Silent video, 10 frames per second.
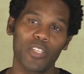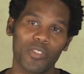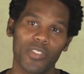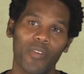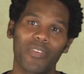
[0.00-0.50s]

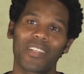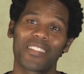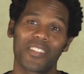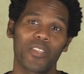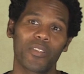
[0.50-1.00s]
yourself and
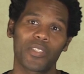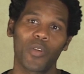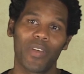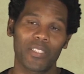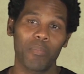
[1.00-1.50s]
consider
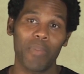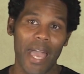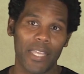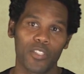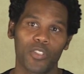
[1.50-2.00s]
yourself as a
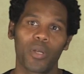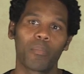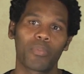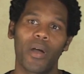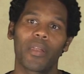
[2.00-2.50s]
packaged
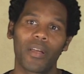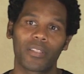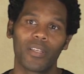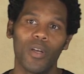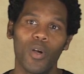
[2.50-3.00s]

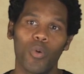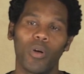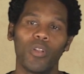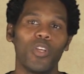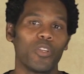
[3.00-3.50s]
product.
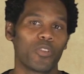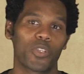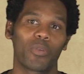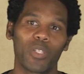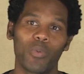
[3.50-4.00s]
Well, you
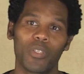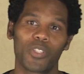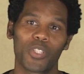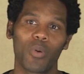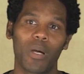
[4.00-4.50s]
certainly wouldn't
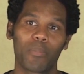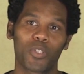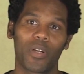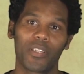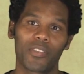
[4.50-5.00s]
show up
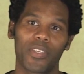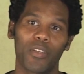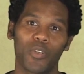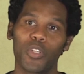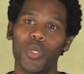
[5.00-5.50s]
trying to sell
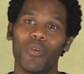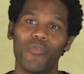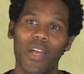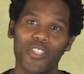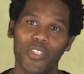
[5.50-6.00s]
your new
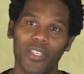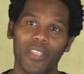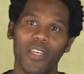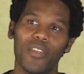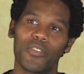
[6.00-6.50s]
invention
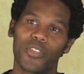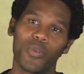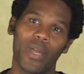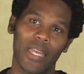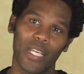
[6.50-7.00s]

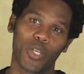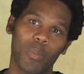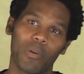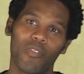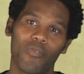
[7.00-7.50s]
to a
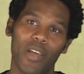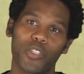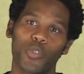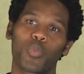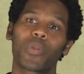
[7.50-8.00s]
group of
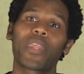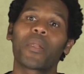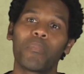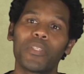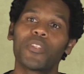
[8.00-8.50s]
investors without
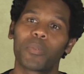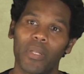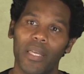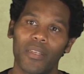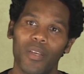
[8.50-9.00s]
a business
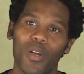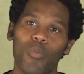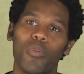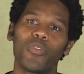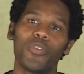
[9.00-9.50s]
plan.
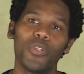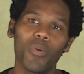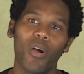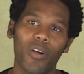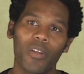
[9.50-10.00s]
Well,
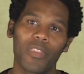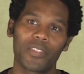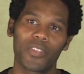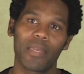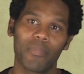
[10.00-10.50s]
you are the
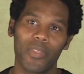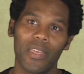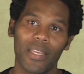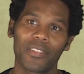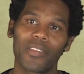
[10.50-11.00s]
same
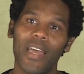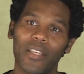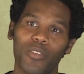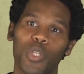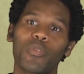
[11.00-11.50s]
thing as an
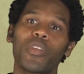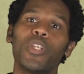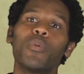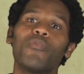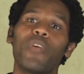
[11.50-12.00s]
actor. You're a
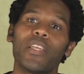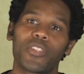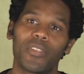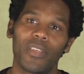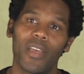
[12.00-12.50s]
new
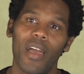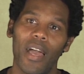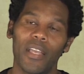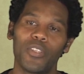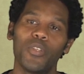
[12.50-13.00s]
invention,
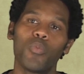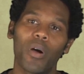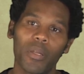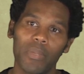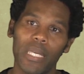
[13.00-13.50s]
and you
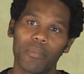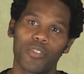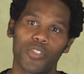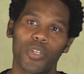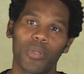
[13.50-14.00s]
want to be able
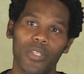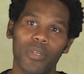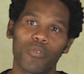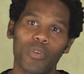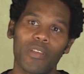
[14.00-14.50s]
to show that you
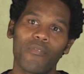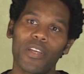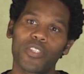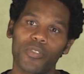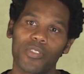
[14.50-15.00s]
can
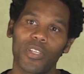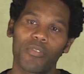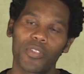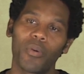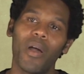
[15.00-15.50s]
reinvent
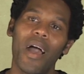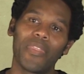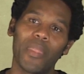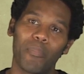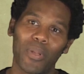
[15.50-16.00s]
yourself. So
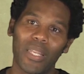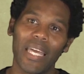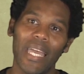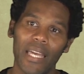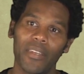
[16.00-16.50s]
the
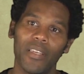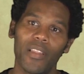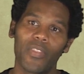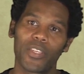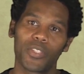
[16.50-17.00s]
plan
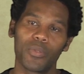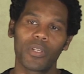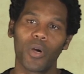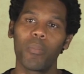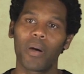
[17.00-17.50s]
that you
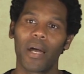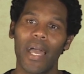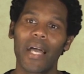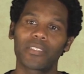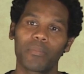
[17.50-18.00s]
go by
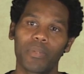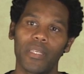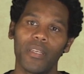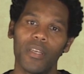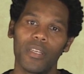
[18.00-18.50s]
has to
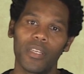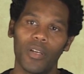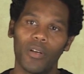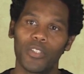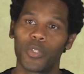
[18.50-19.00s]
be,
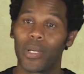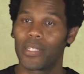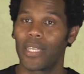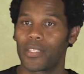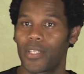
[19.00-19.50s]
do I
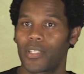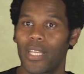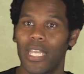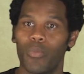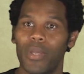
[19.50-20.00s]
take 6
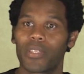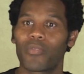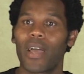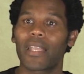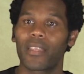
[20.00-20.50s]
to 8 weeks
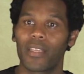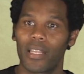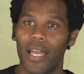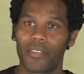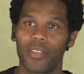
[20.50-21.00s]
of acting
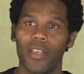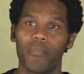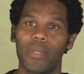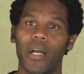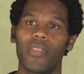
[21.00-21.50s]
class?
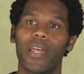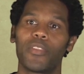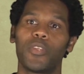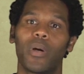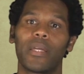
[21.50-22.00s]
Beyond
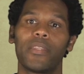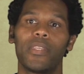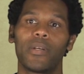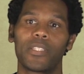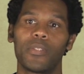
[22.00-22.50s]
that, do I
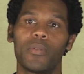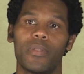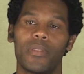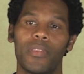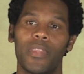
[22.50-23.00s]

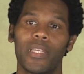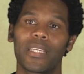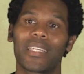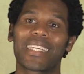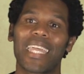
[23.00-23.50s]
then
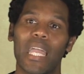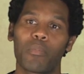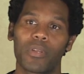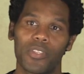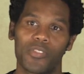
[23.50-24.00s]
get a
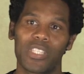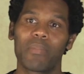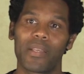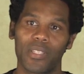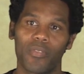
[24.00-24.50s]
camera to see
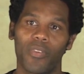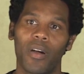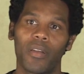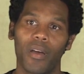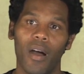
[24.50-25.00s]
myself
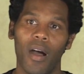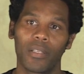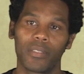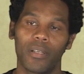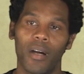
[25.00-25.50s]

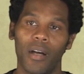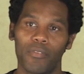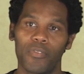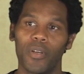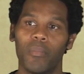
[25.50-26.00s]
on
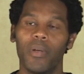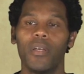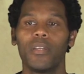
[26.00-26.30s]
film?